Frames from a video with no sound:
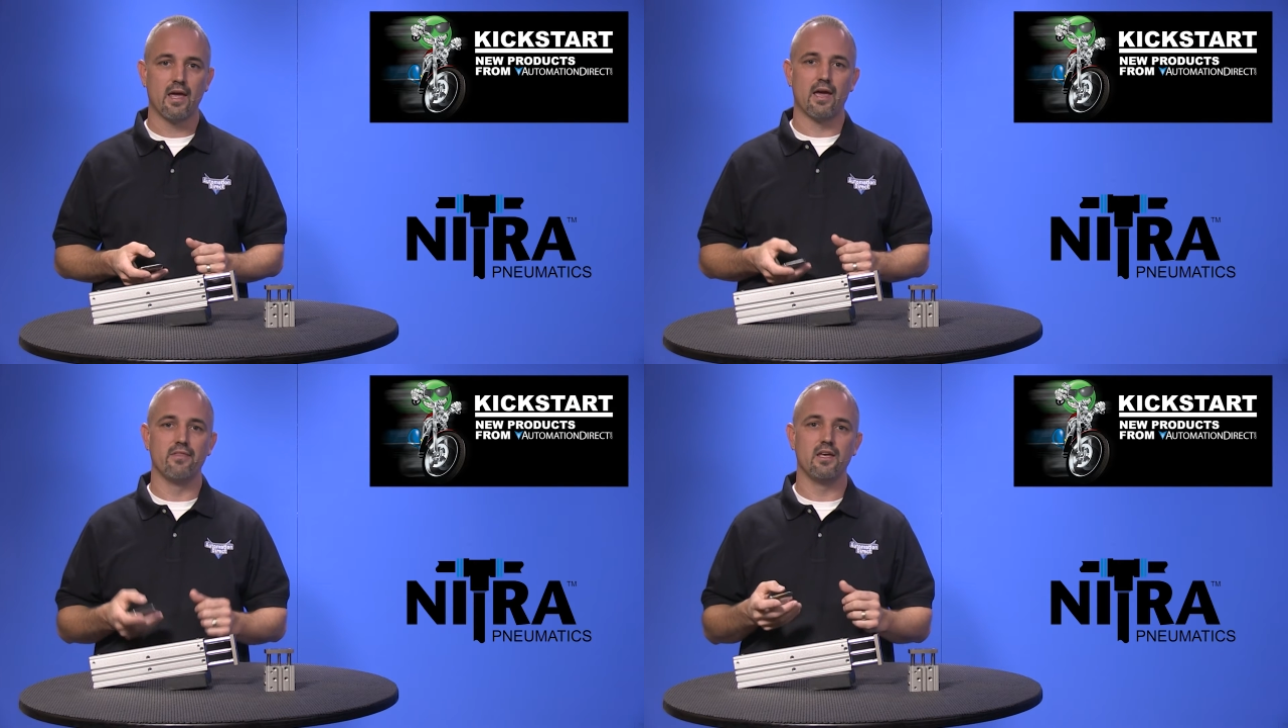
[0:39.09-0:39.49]

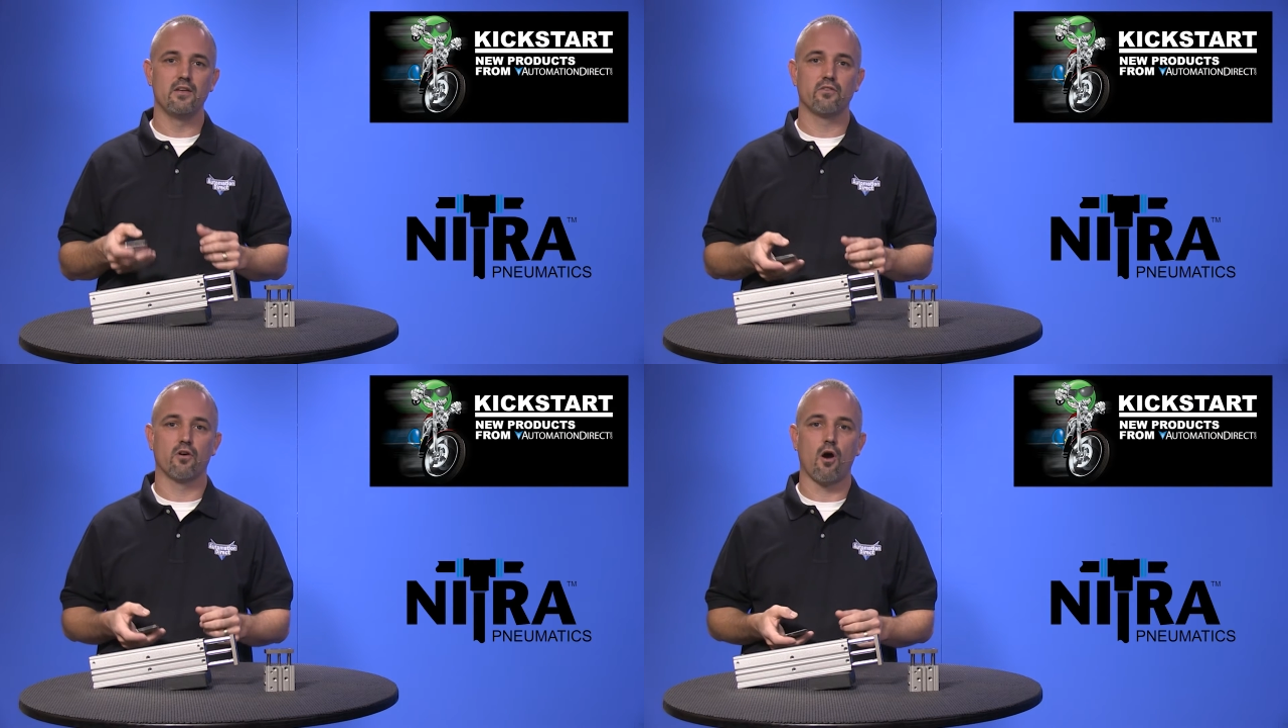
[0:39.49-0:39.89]
and
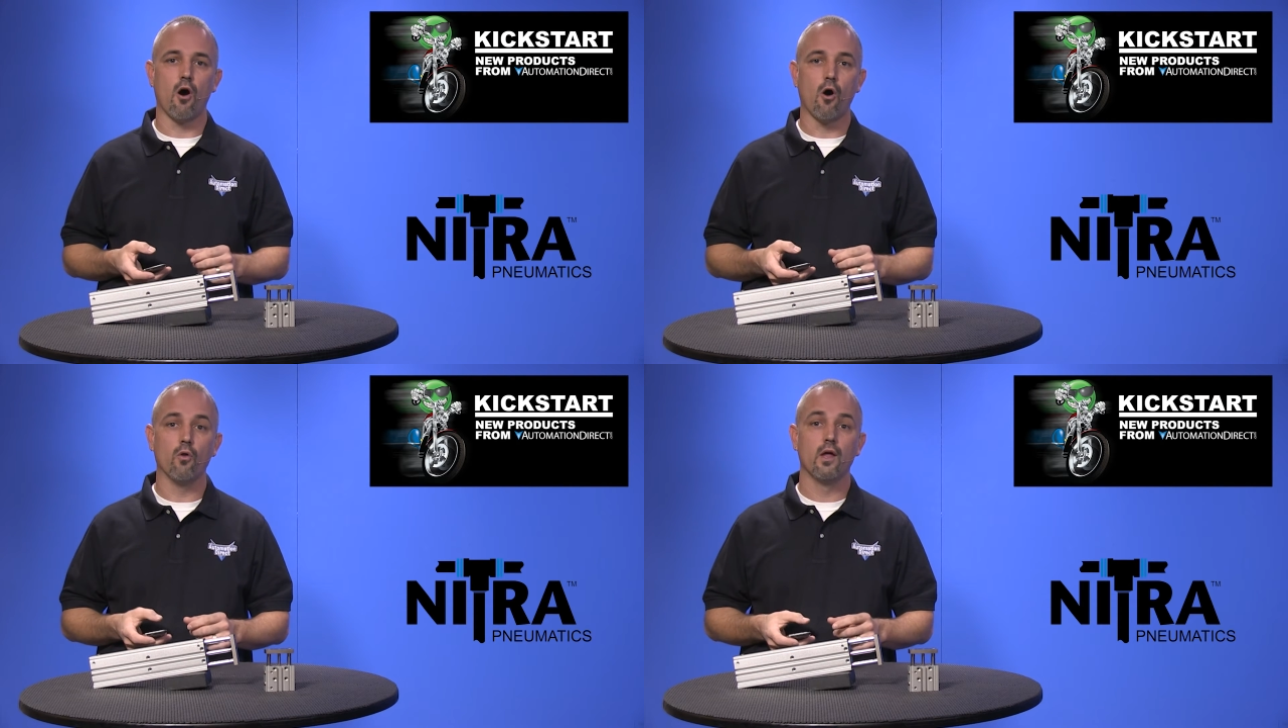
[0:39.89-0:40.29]
these are
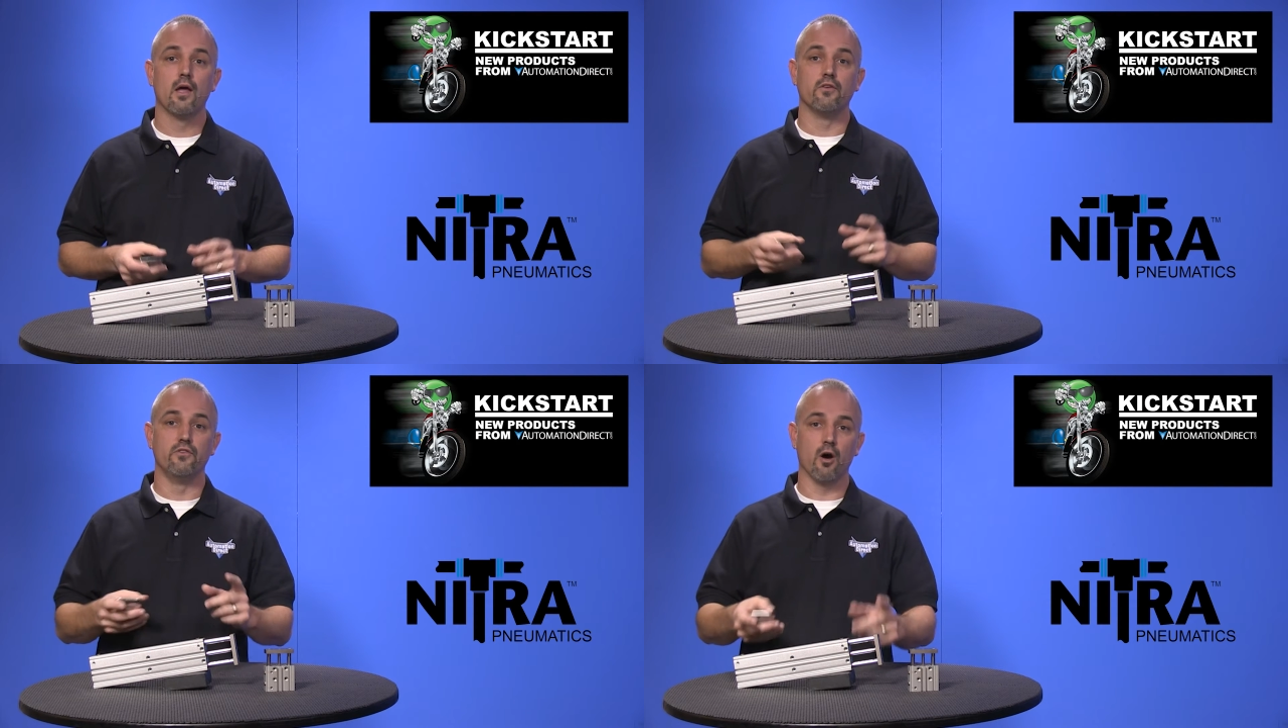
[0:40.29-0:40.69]
all
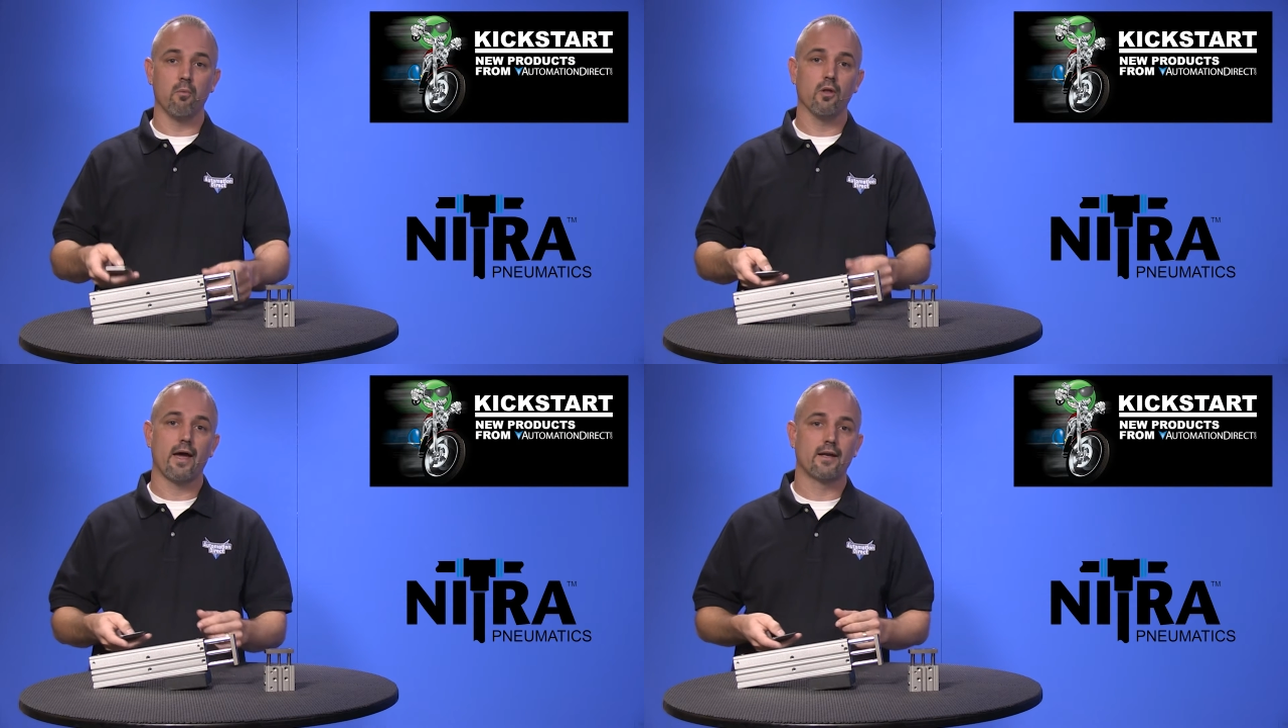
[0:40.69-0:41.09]

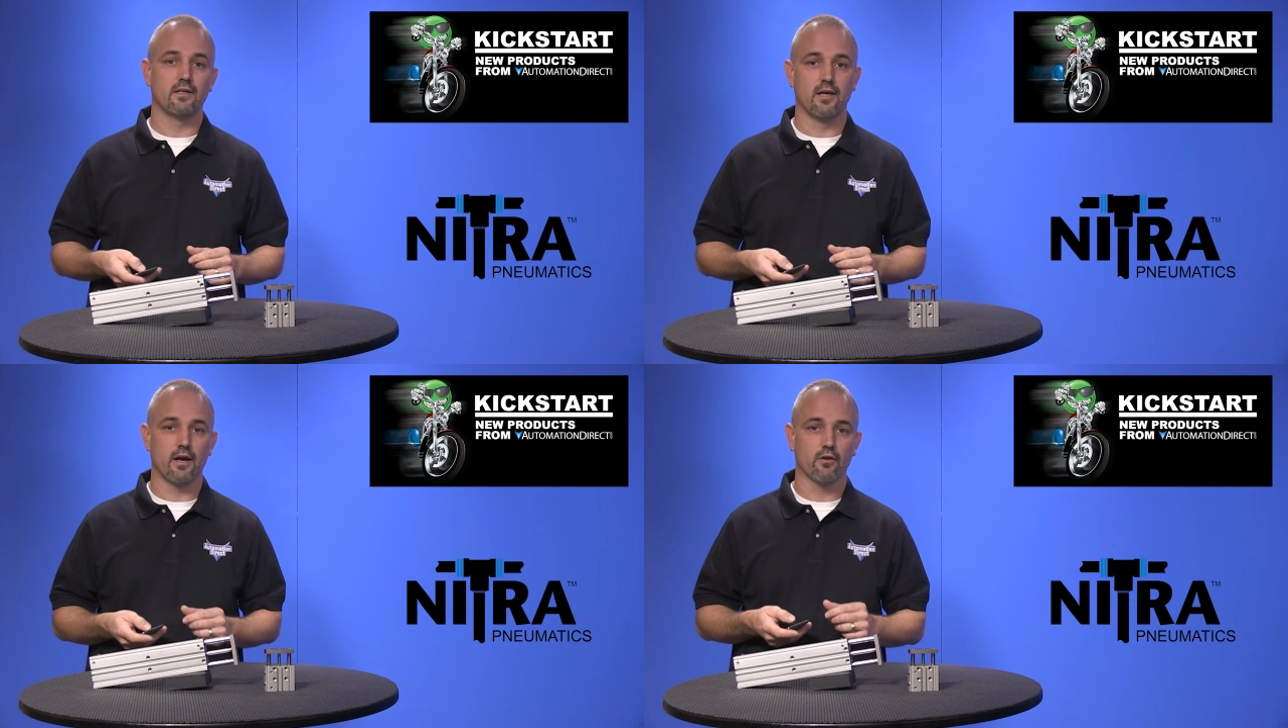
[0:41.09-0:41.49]
double
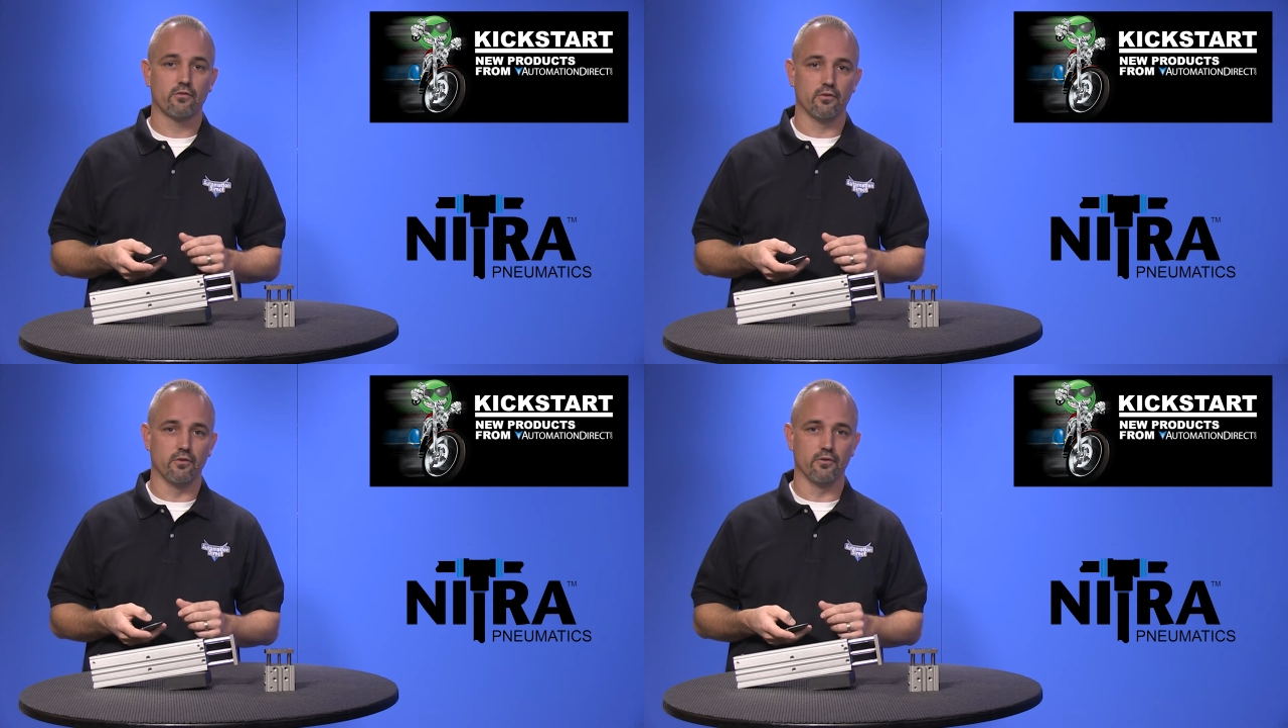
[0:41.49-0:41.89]
acting air
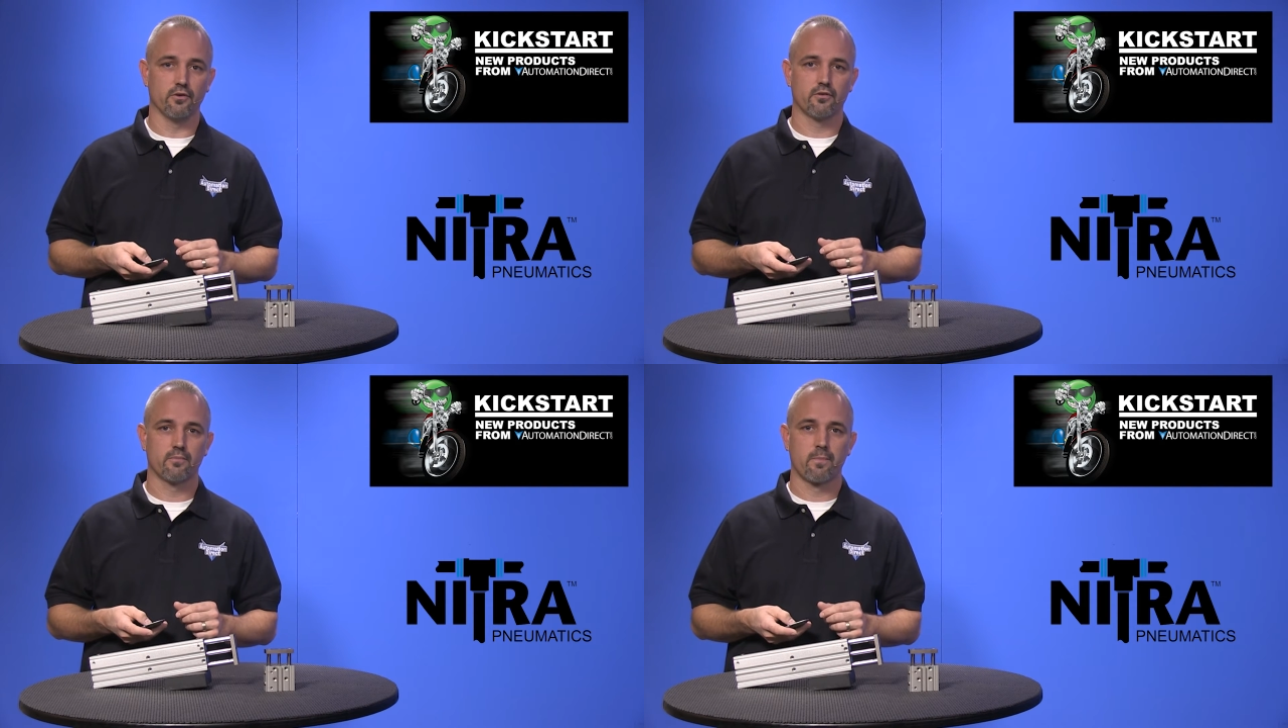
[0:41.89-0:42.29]

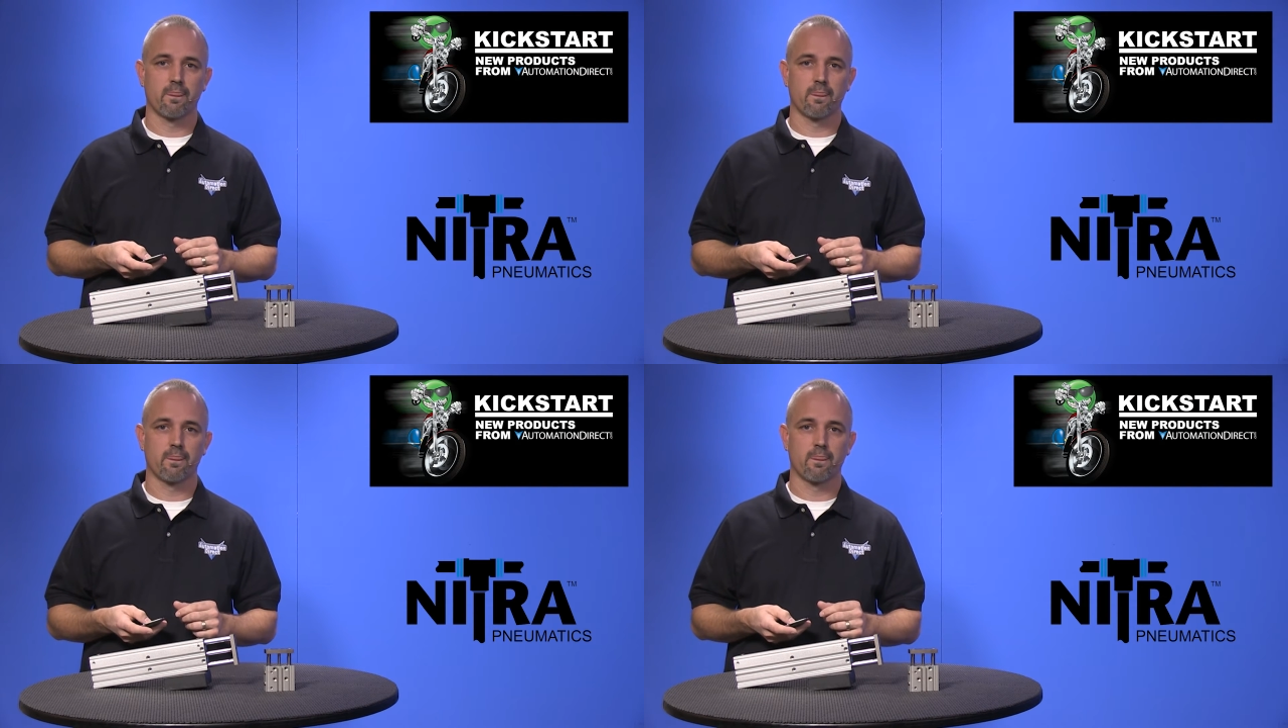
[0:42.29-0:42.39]
cylinders.